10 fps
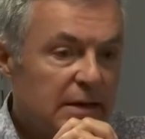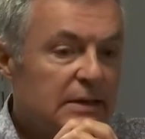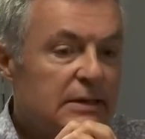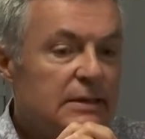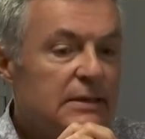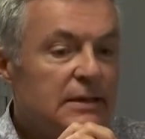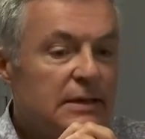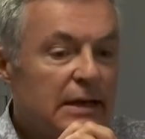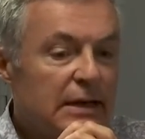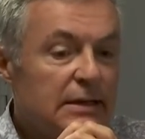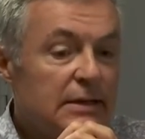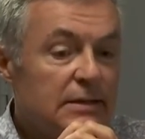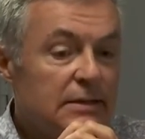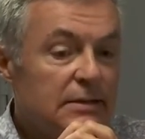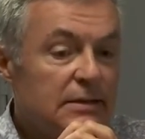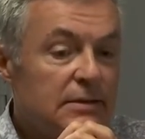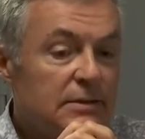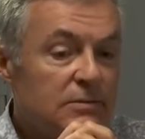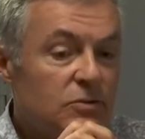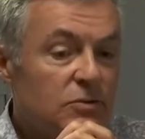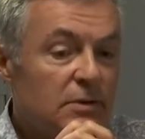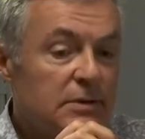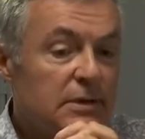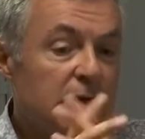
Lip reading: and the